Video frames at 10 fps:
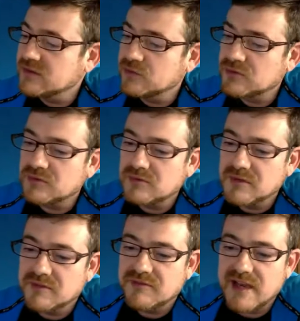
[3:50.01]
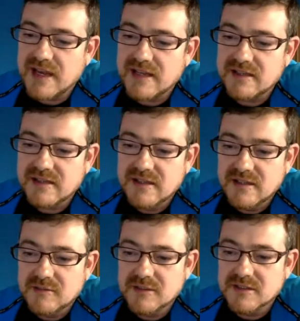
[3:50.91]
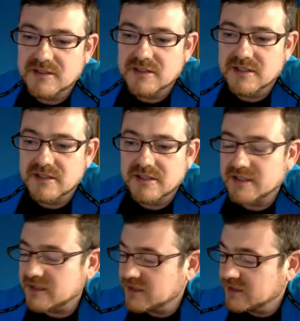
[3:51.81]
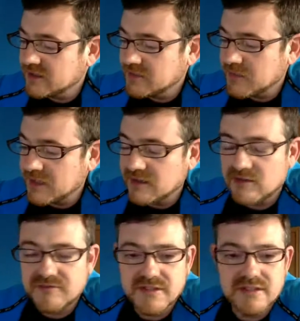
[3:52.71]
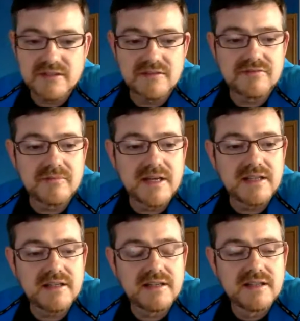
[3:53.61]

Turku in Finland, which is the main office of Vadin.